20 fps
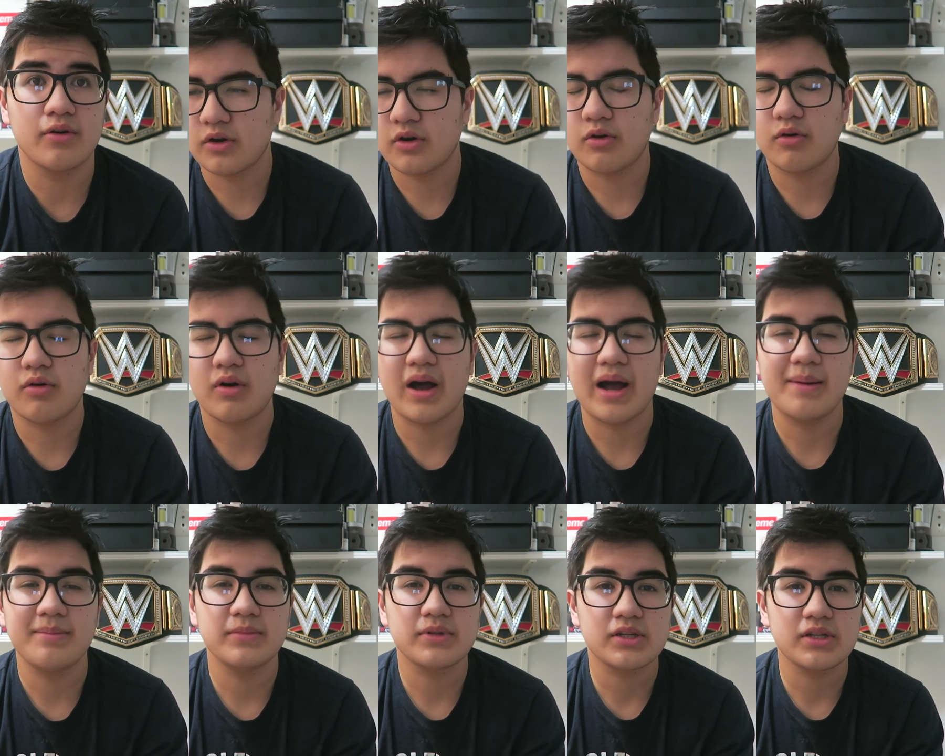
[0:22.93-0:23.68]
So
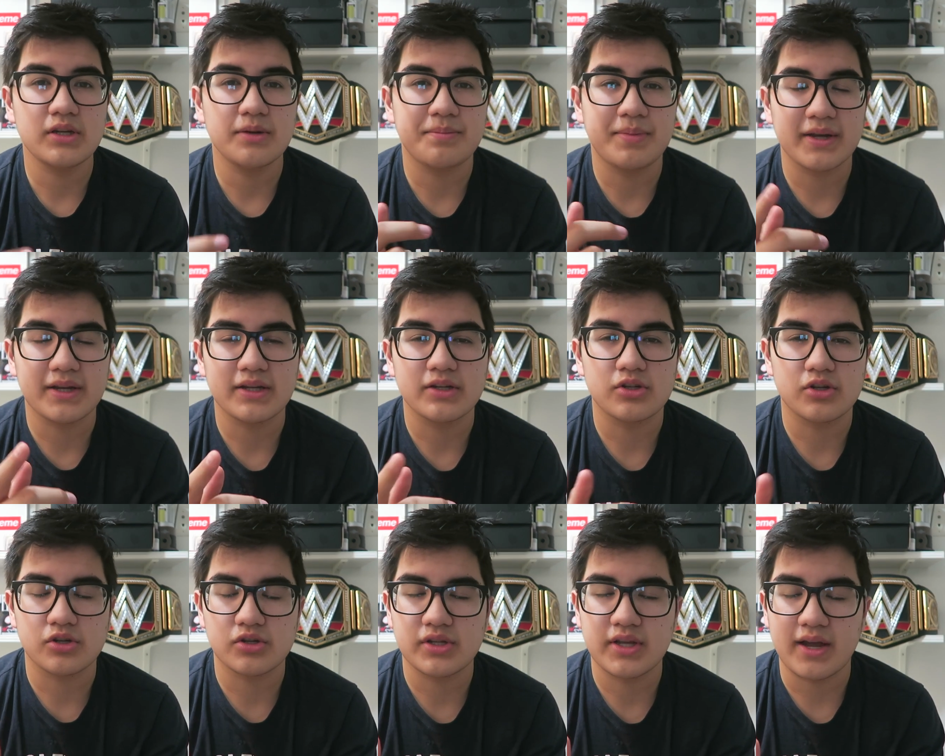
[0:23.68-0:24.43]
I'm just gonna pick a
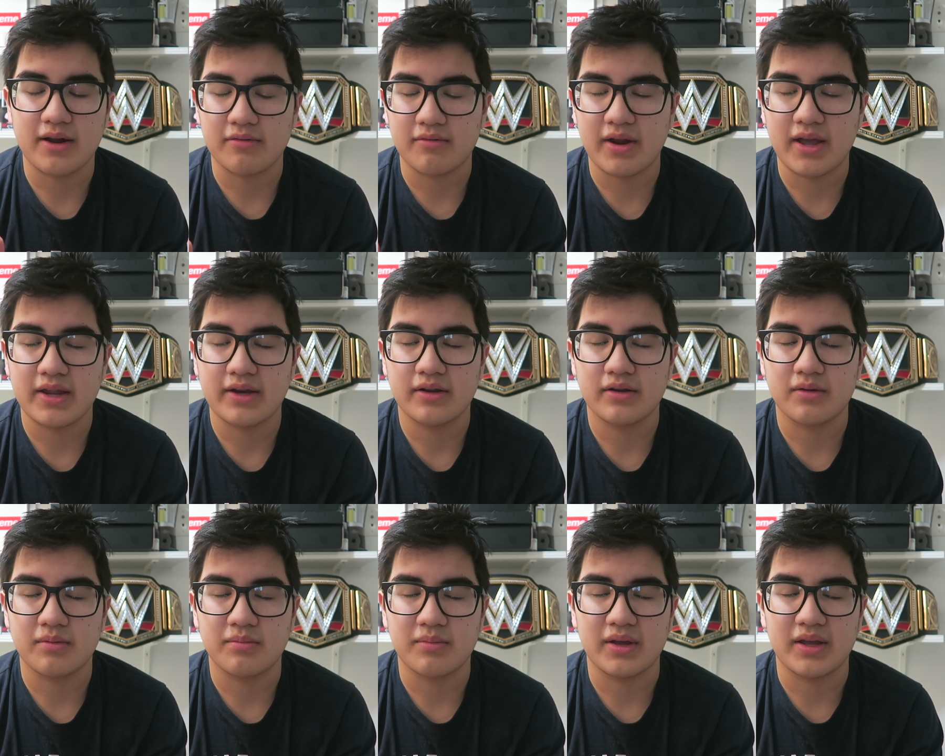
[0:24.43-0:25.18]
jersey at
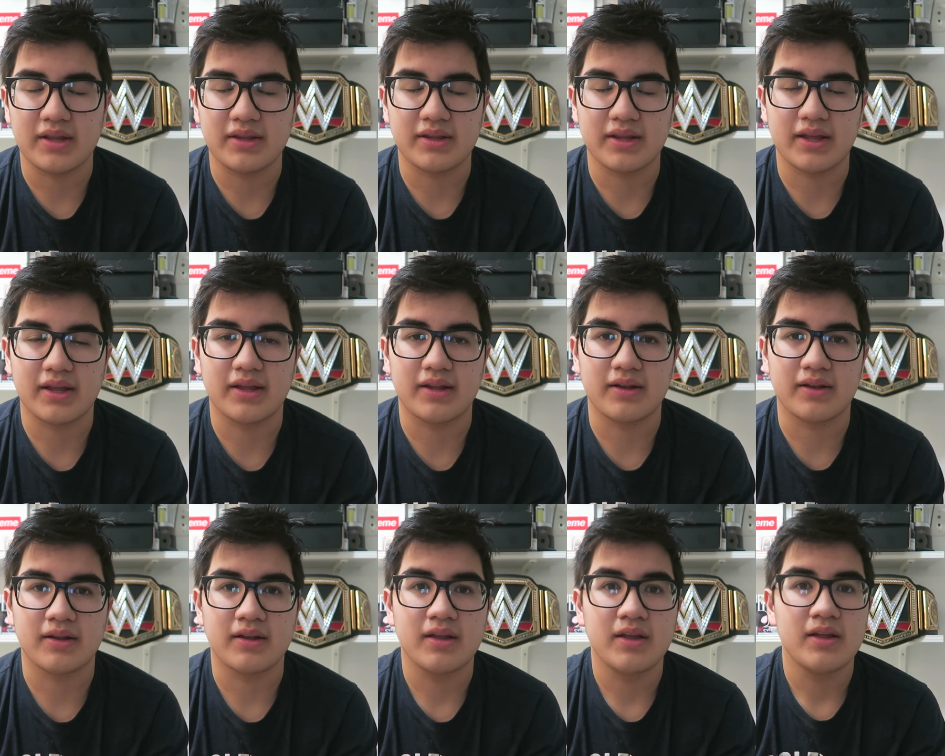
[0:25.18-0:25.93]
random, and
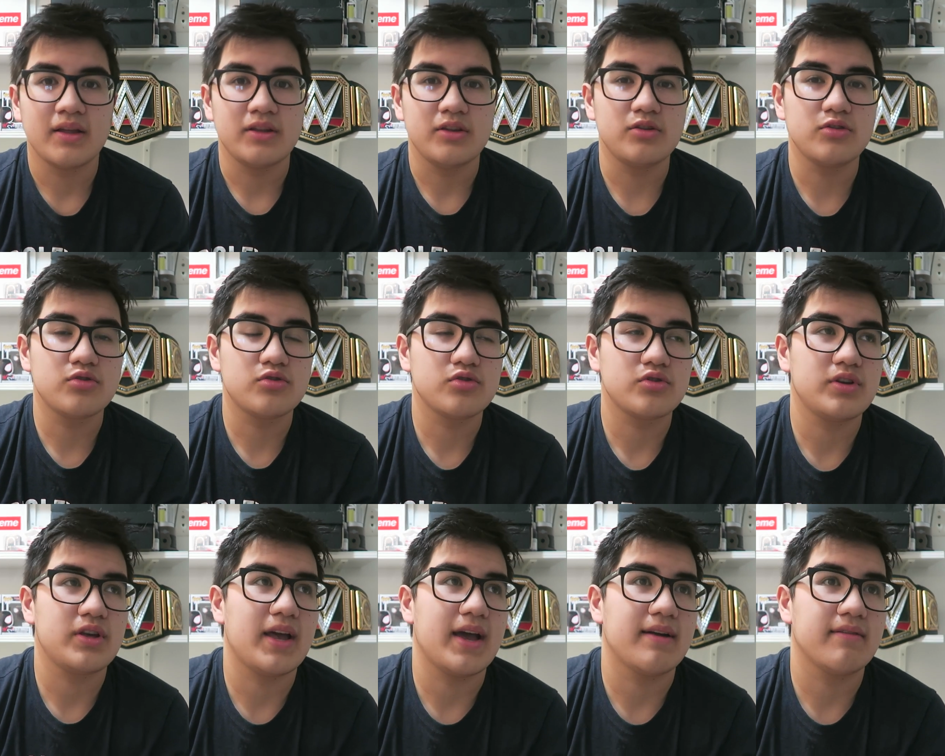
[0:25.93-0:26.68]
then
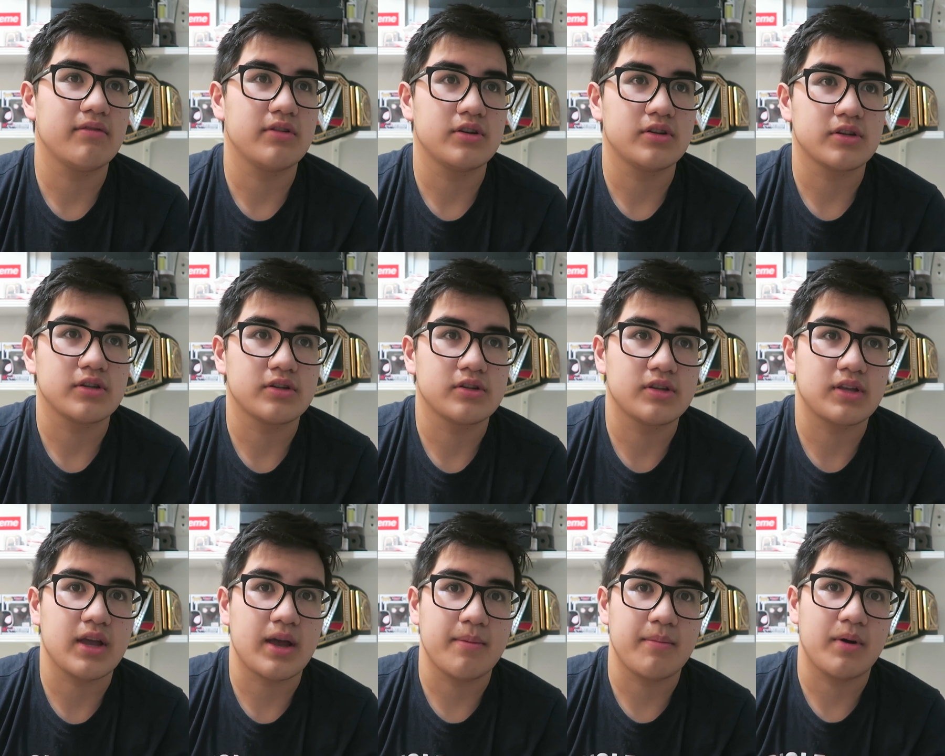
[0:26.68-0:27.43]
usually every
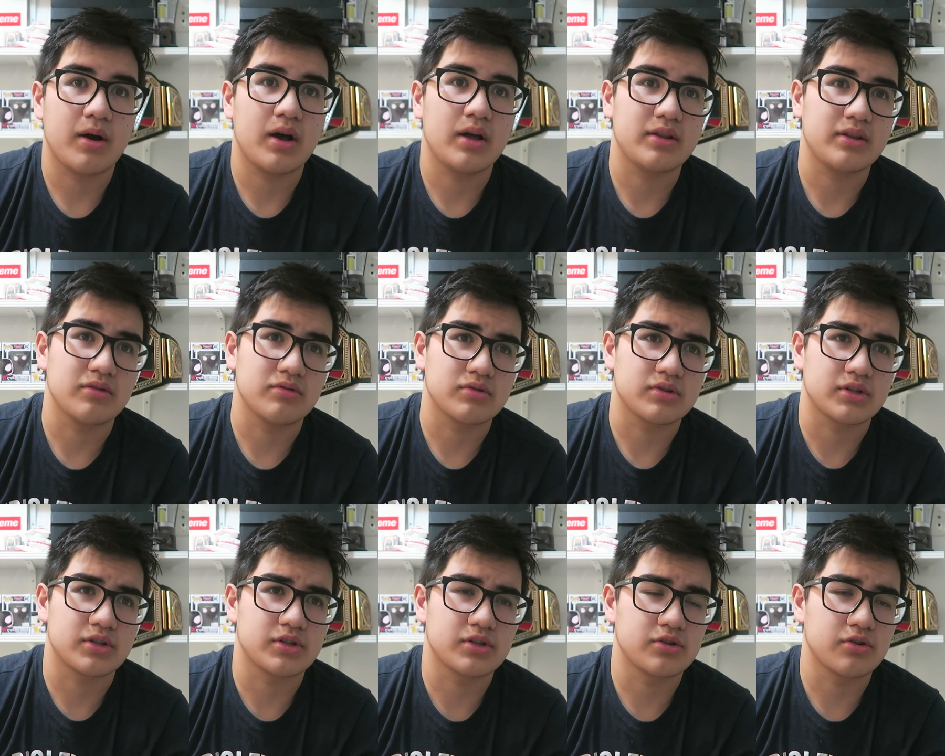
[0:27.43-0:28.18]
jersey I bought, there
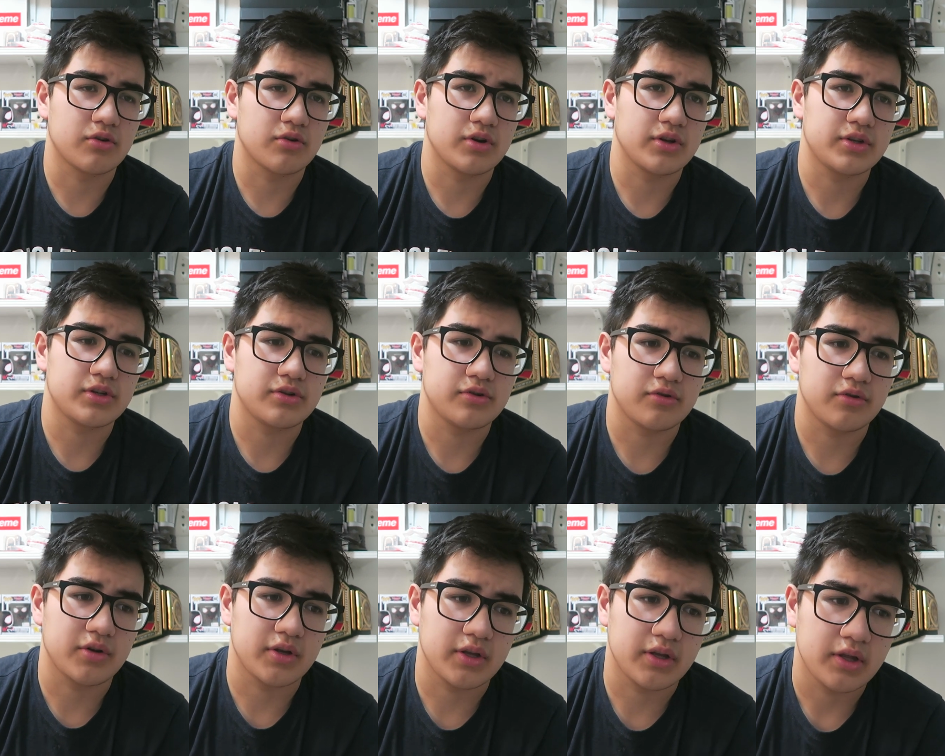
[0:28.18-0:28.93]
was a story
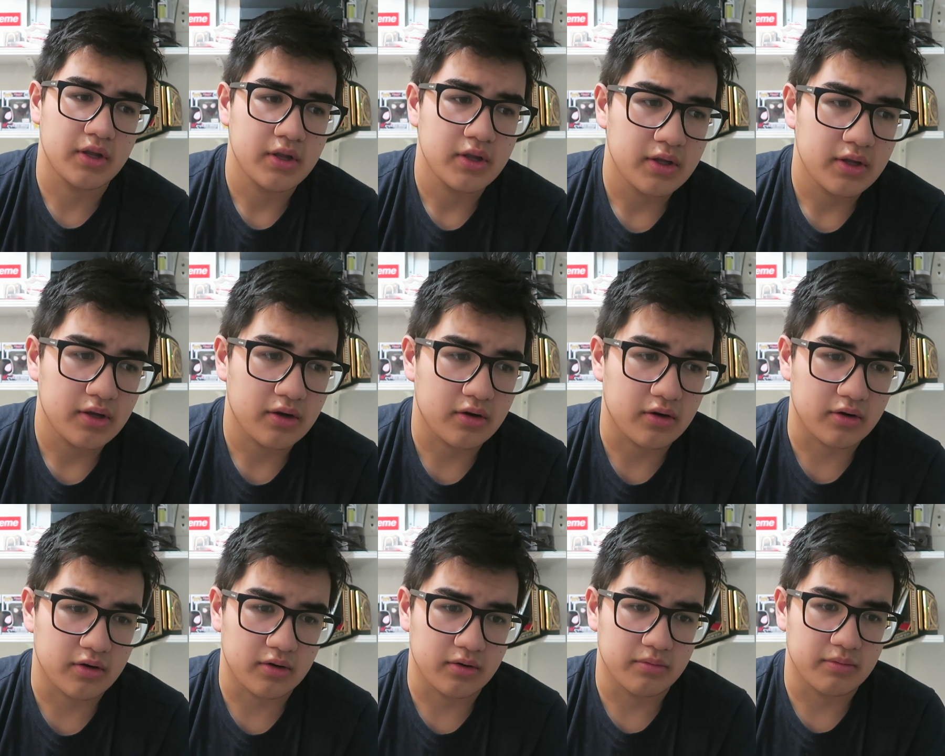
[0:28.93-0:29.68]
to it,
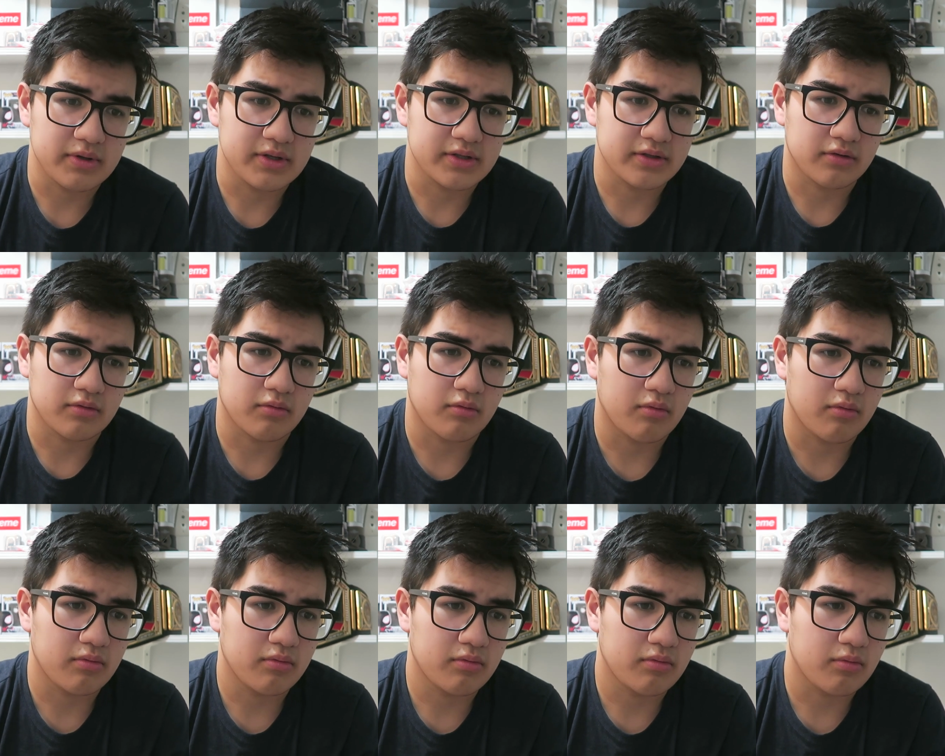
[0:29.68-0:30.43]
or a reason
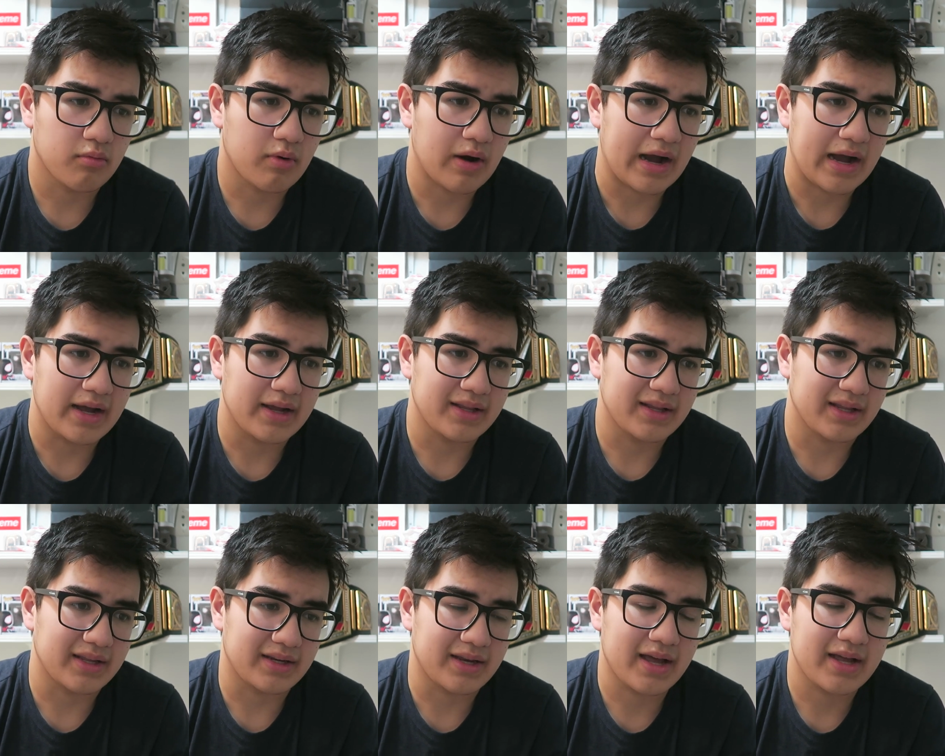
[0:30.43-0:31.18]
why,
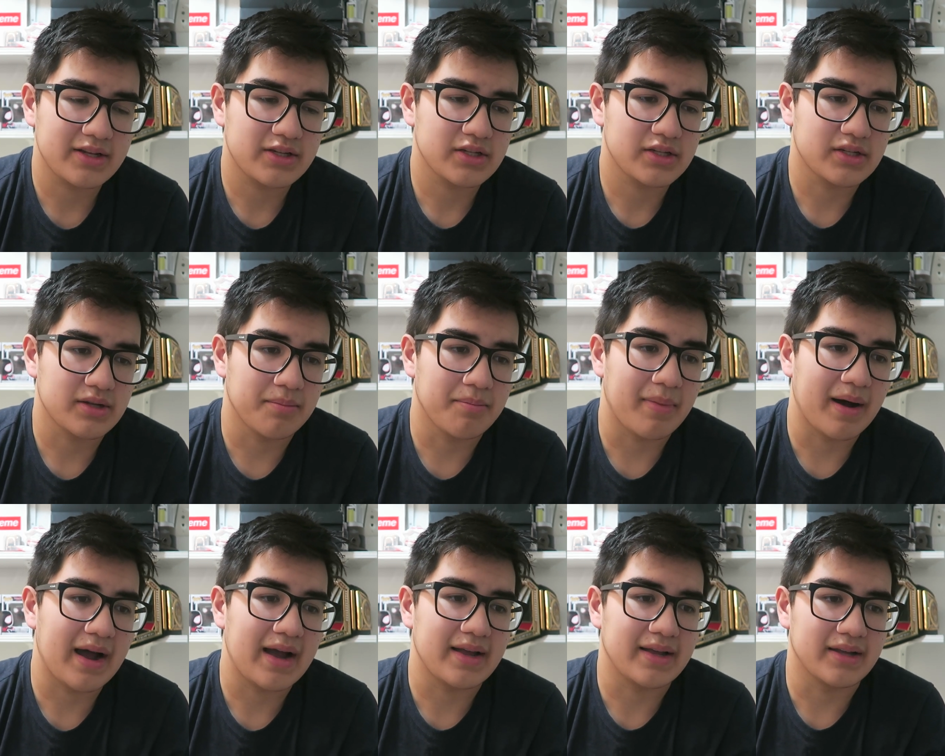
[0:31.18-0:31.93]
like not just to
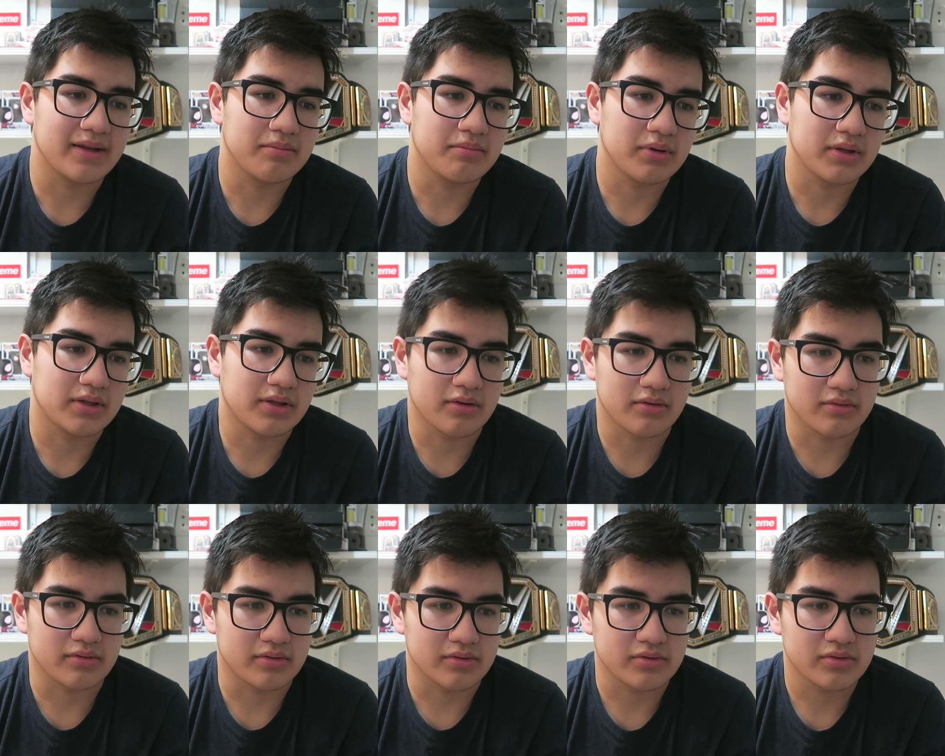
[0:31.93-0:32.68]
buy it, but
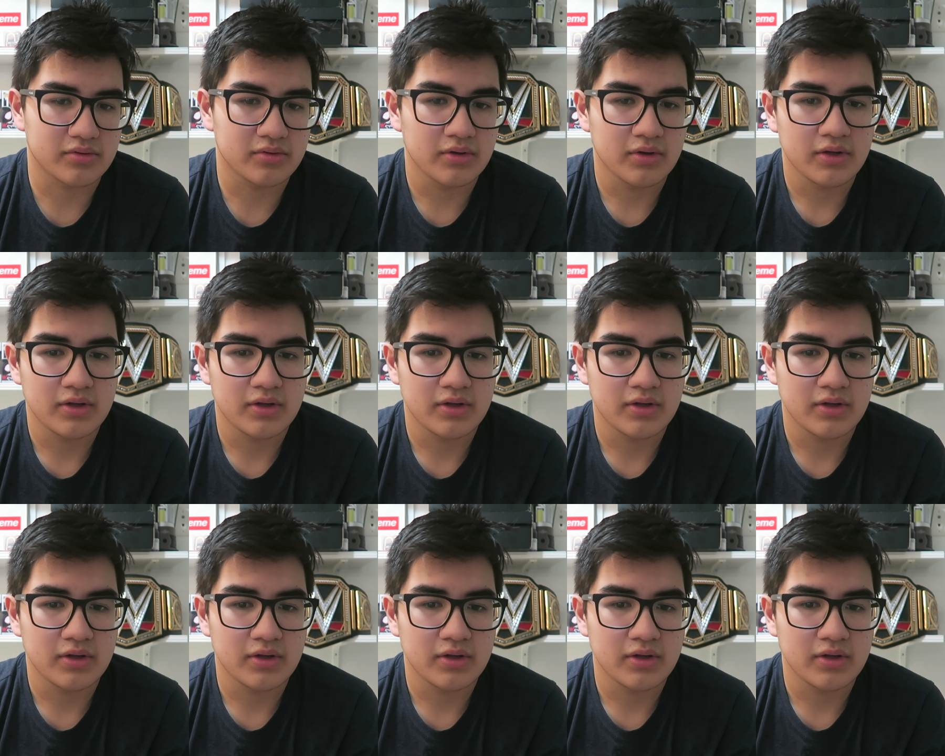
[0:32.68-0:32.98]
there was